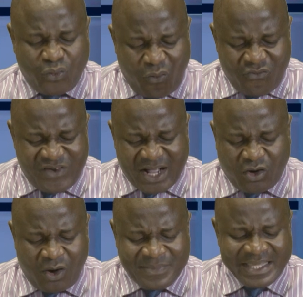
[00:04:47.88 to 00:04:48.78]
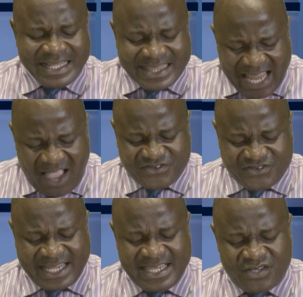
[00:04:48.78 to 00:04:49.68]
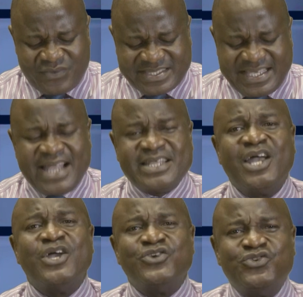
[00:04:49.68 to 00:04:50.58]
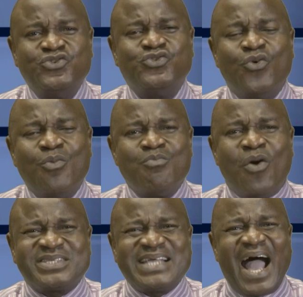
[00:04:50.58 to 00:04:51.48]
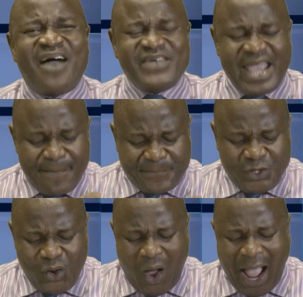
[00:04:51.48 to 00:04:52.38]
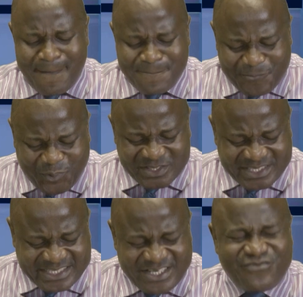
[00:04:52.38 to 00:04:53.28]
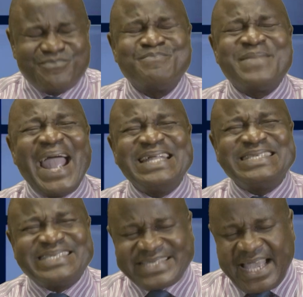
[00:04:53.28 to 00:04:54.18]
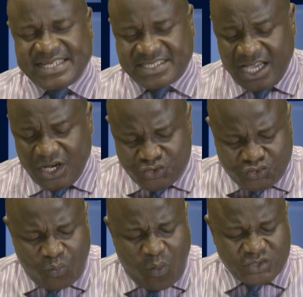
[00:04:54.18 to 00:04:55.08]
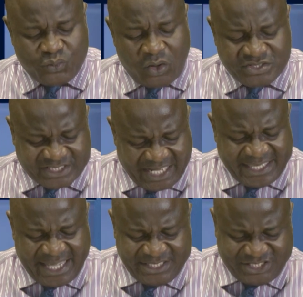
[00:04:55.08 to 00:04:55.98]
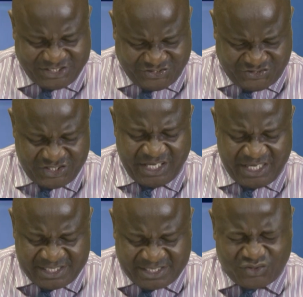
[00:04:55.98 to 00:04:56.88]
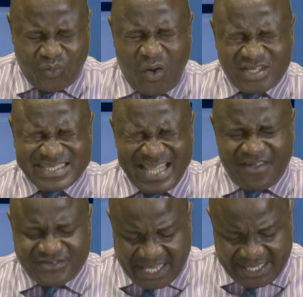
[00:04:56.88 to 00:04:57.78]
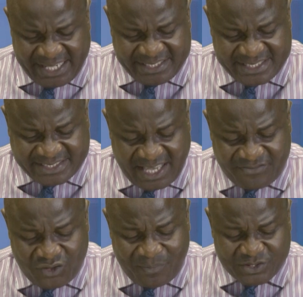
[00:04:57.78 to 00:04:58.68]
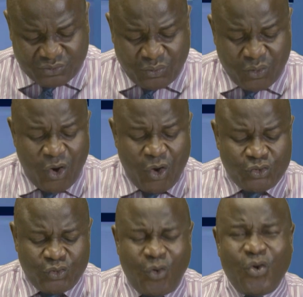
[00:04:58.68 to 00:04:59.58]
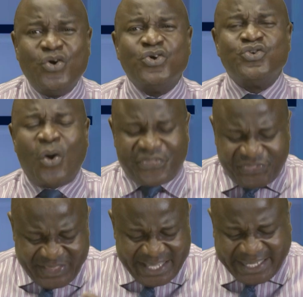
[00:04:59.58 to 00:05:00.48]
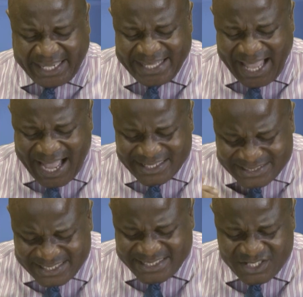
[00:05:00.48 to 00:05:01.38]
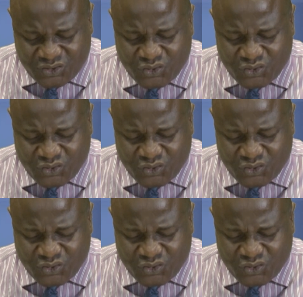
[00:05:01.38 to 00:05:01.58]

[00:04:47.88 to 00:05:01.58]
overcome life challenge. We said you must have a pure and positive mindset towards what? Challenges. It's towards life challenge itself. Number two, your thinking and reason